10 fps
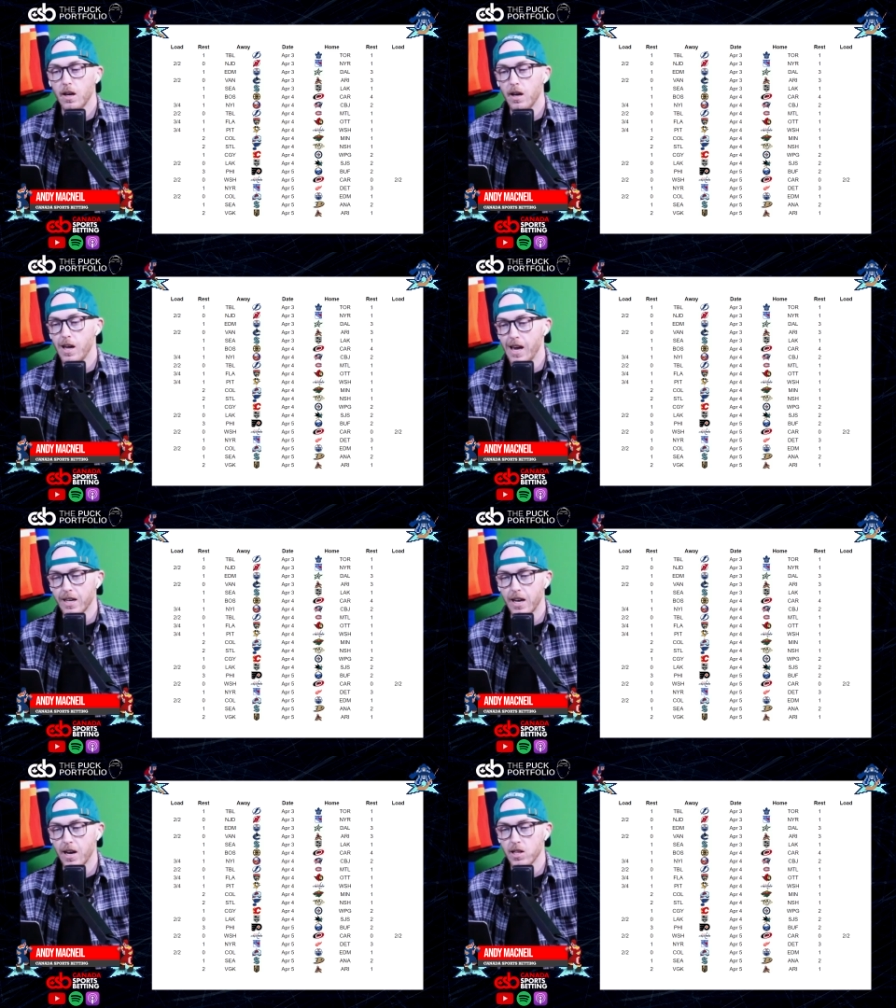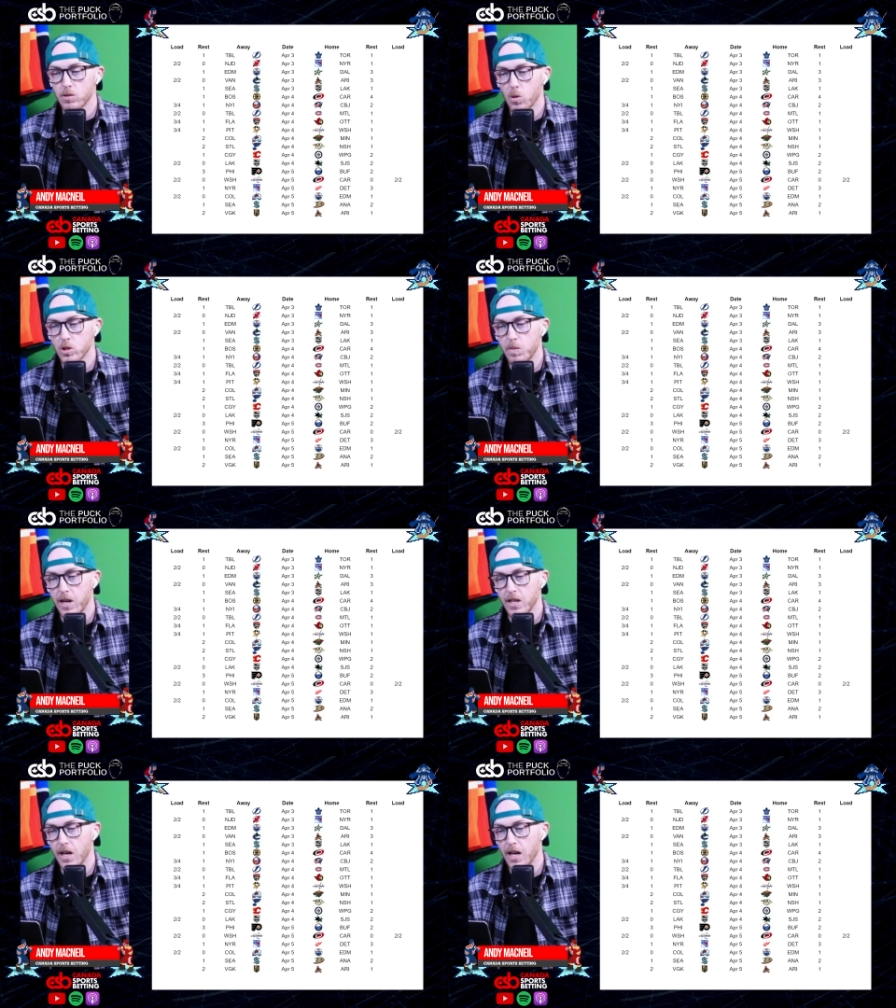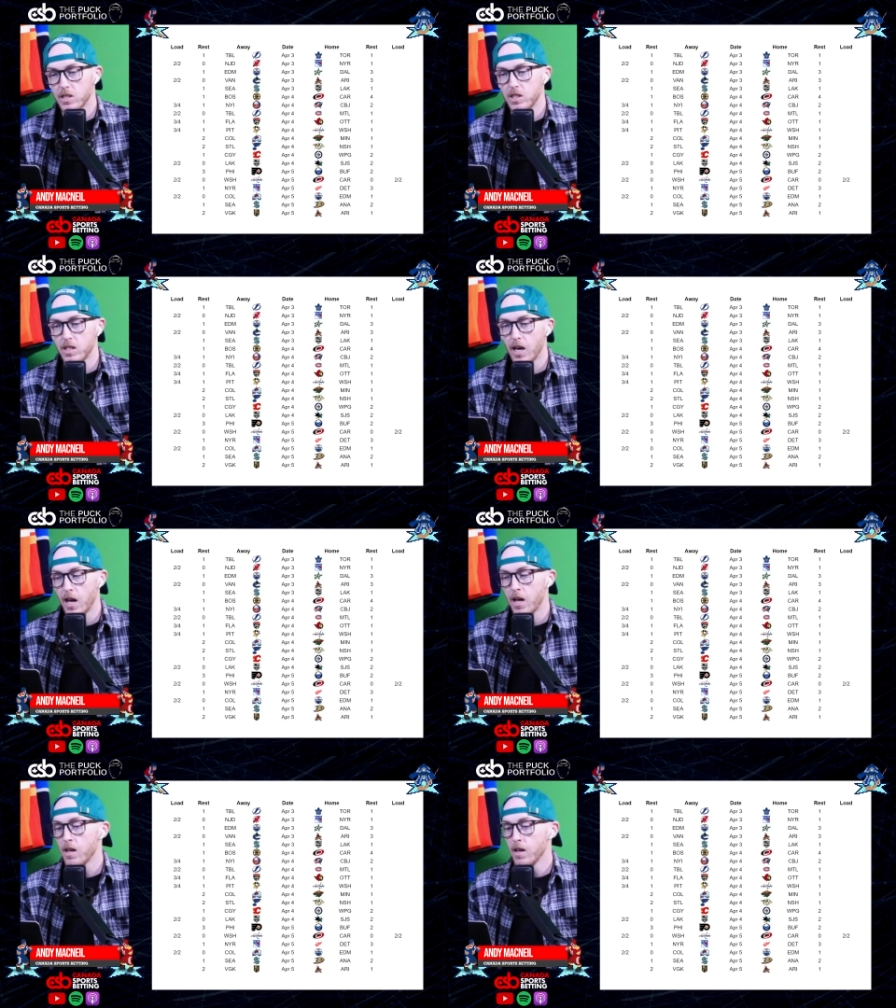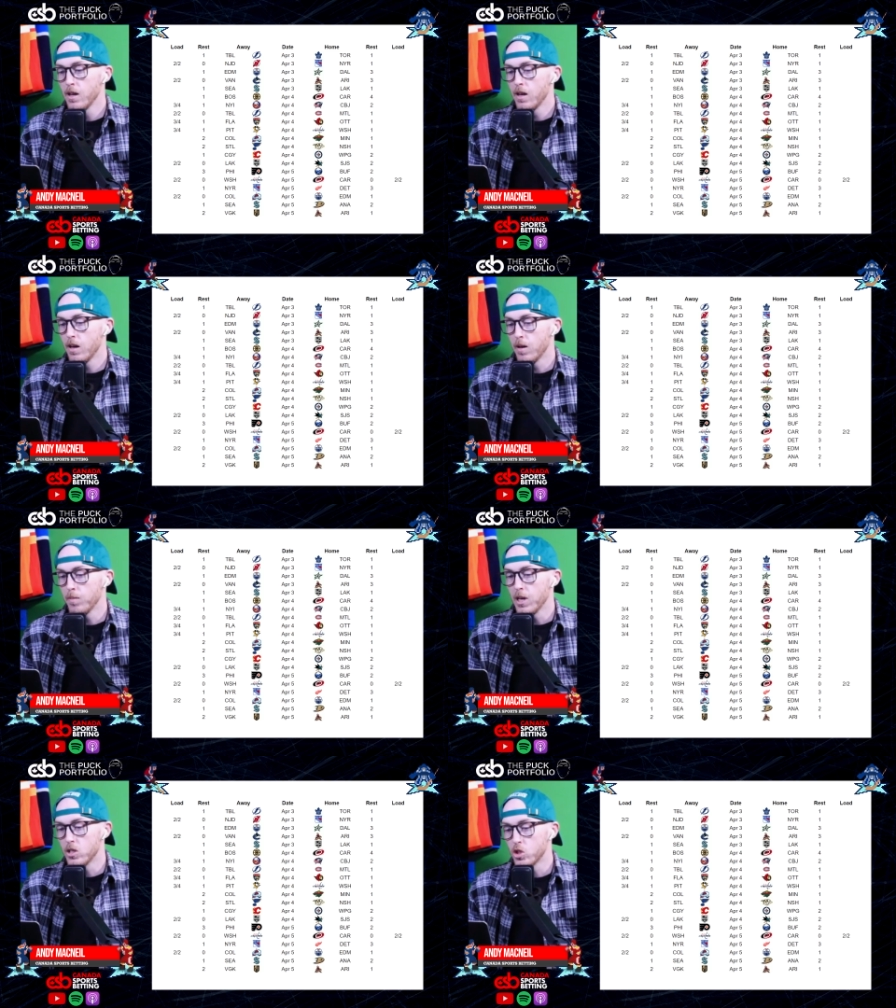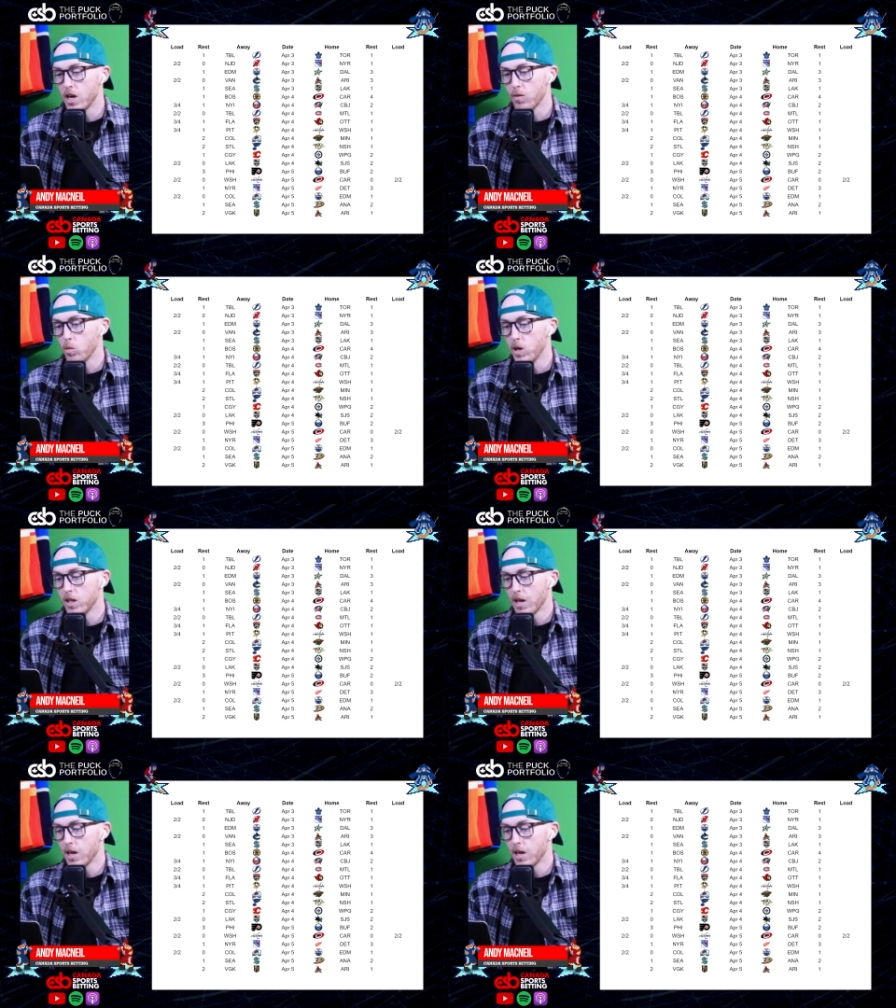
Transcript: at canadasportsbetting.ca each and every week.